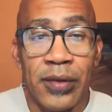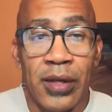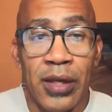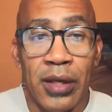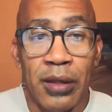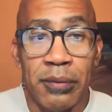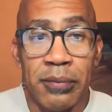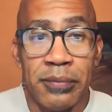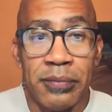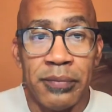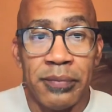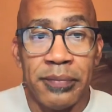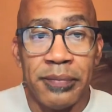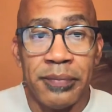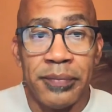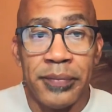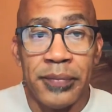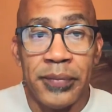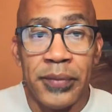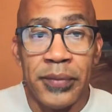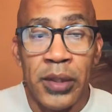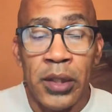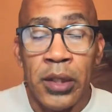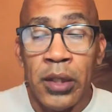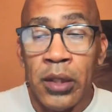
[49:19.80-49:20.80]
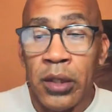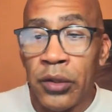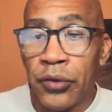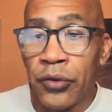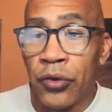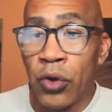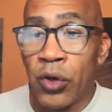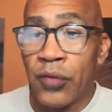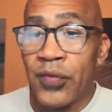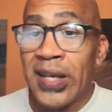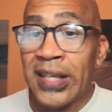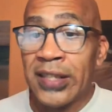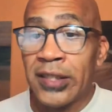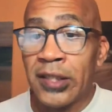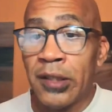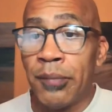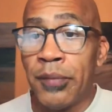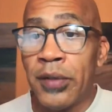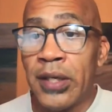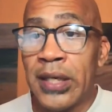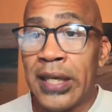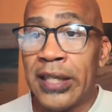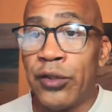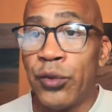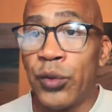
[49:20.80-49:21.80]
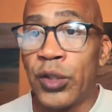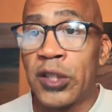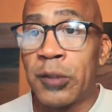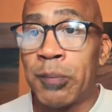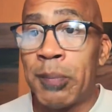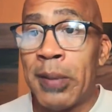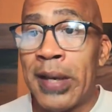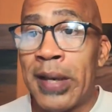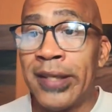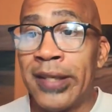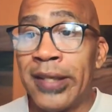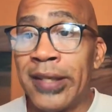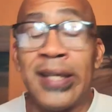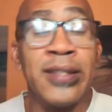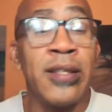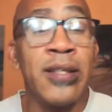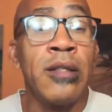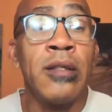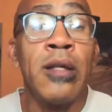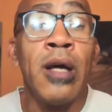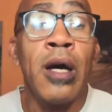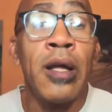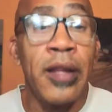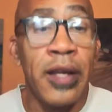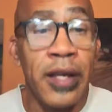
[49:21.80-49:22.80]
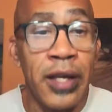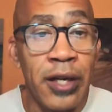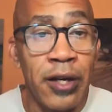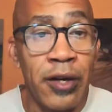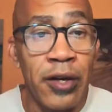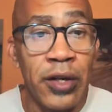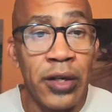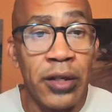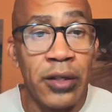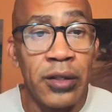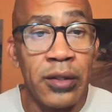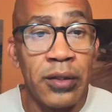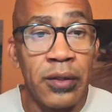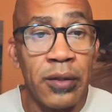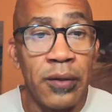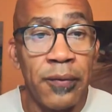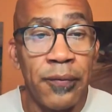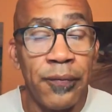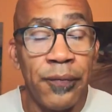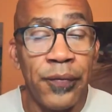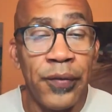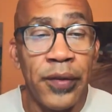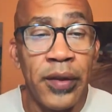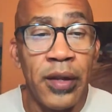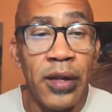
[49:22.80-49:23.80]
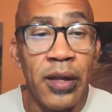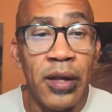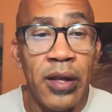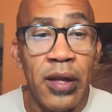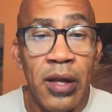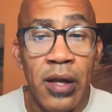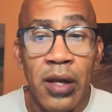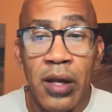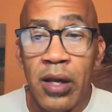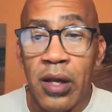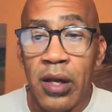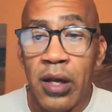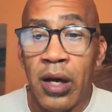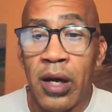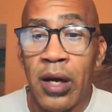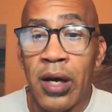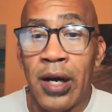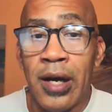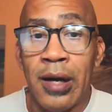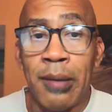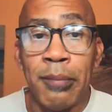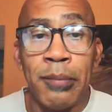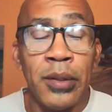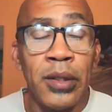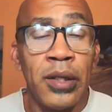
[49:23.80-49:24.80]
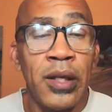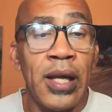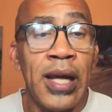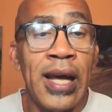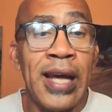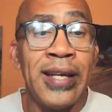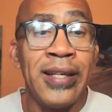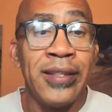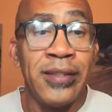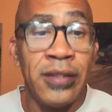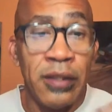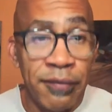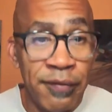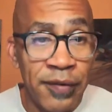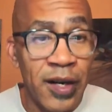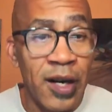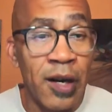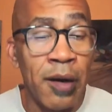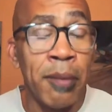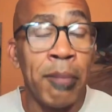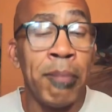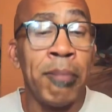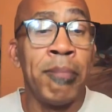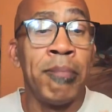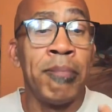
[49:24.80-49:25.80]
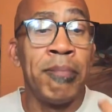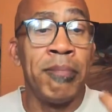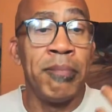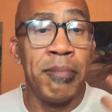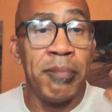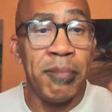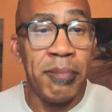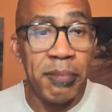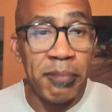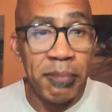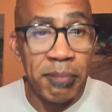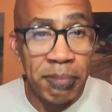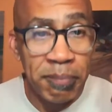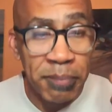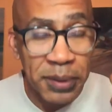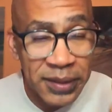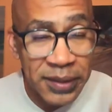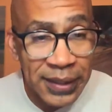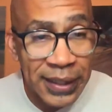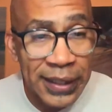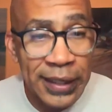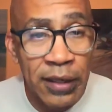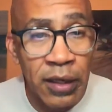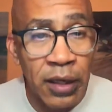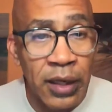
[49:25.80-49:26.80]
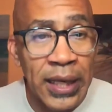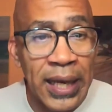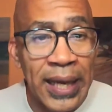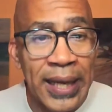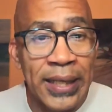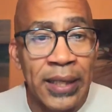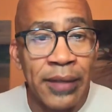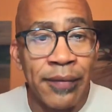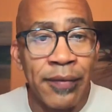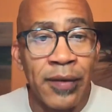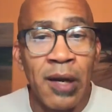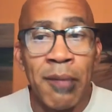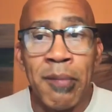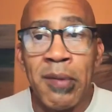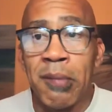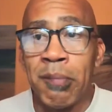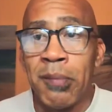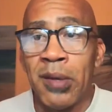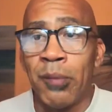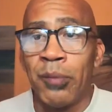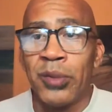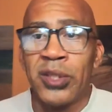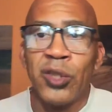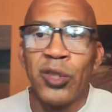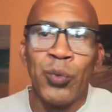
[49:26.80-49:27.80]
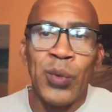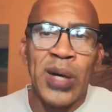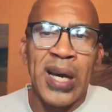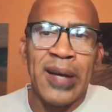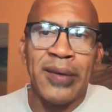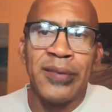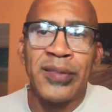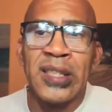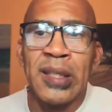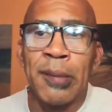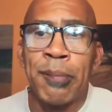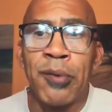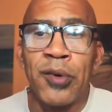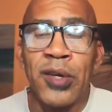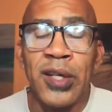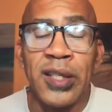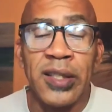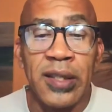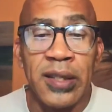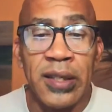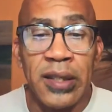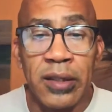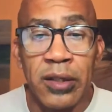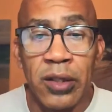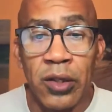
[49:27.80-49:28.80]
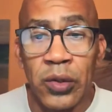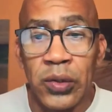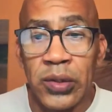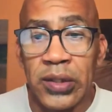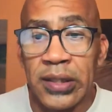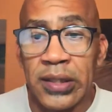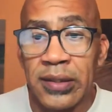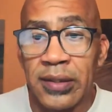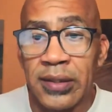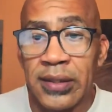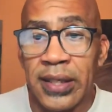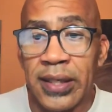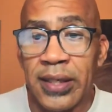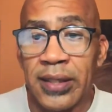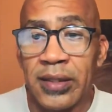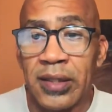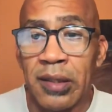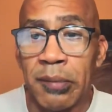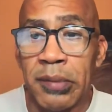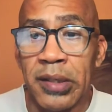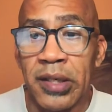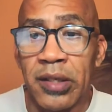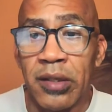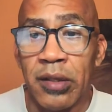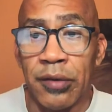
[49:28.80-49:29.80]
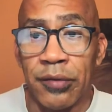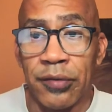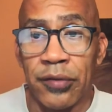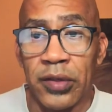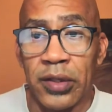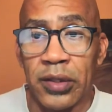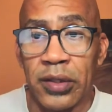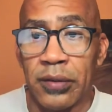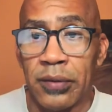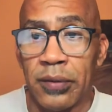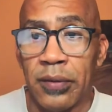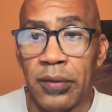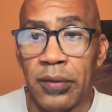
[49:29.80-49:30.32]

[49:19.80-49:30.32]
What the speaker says: Okay. So if that's something that you aspire to, that's another area. And it's a very particular kind of commitment, which is why I've separated it out and said it's a bit different.